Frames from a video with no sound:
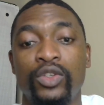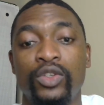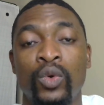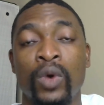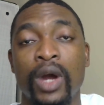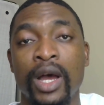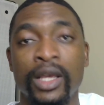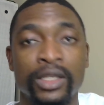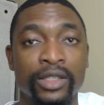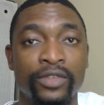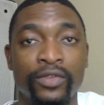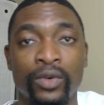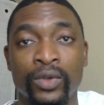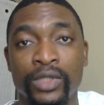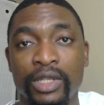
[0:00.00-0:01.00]
you ask
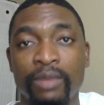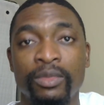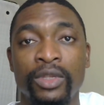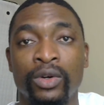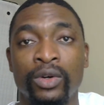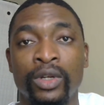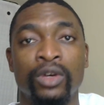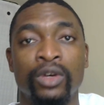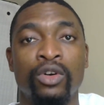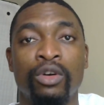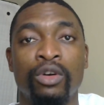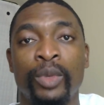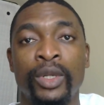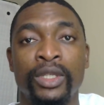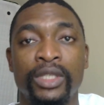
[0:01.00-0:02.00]
for something on the
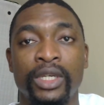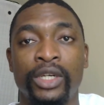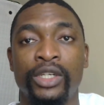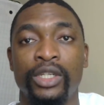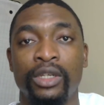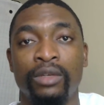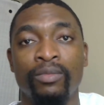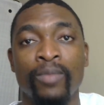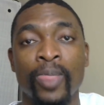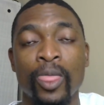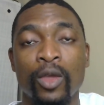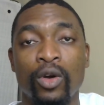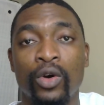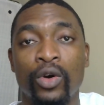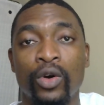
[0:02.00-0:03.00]
comment section
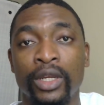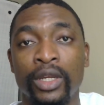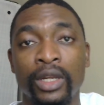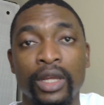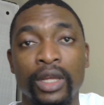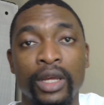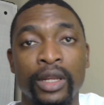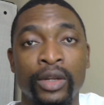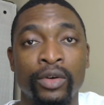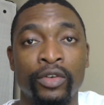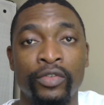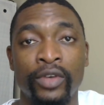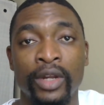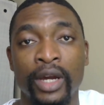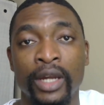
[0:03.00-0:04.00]
or in any of
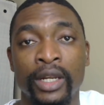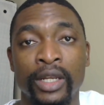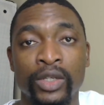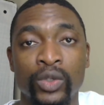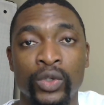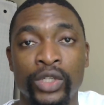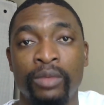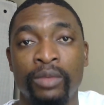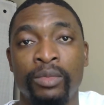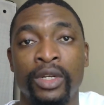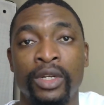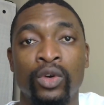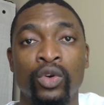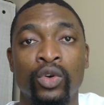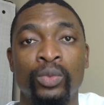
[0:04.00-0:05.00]
the other social media
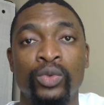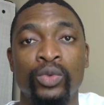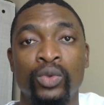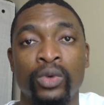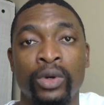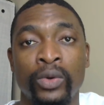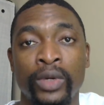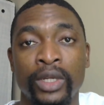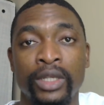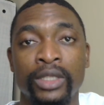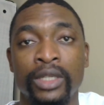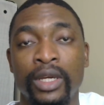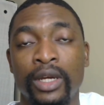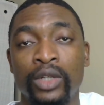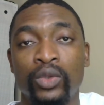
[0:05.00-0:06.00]
groups where we
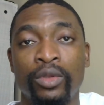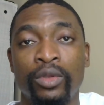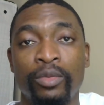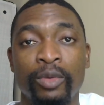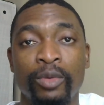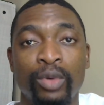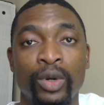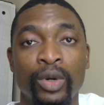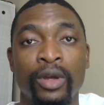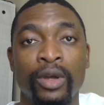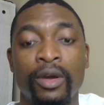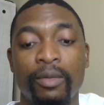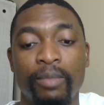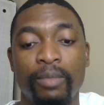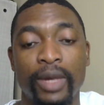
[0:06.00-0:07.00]
interact with people,
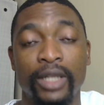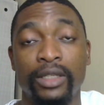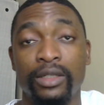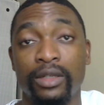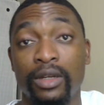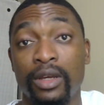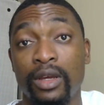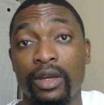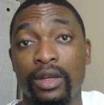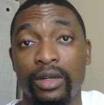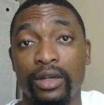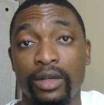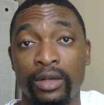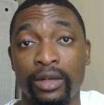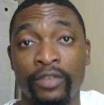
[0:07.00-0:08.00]
but
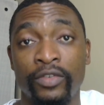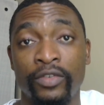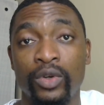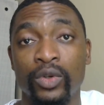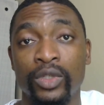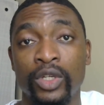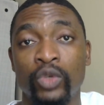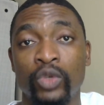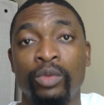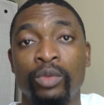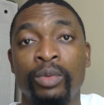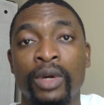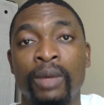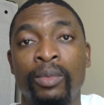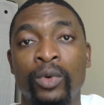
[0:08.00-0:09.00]
the videos that we'll be
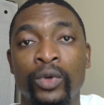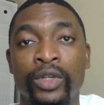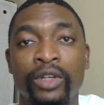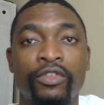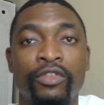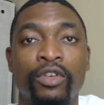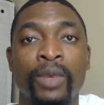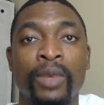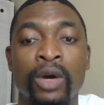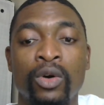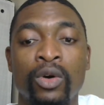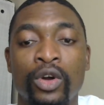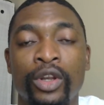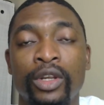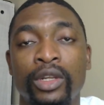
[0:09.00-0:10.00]
uploading from now
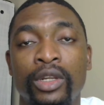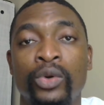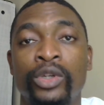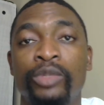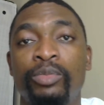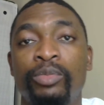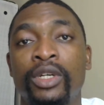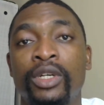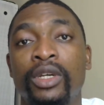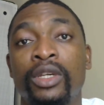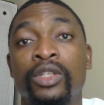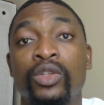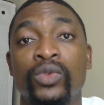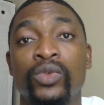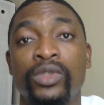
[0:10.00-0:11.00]
on, they will speak
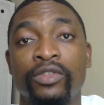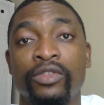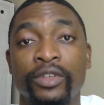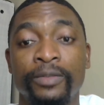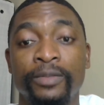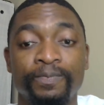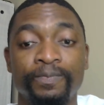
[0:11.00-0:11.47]
exclusively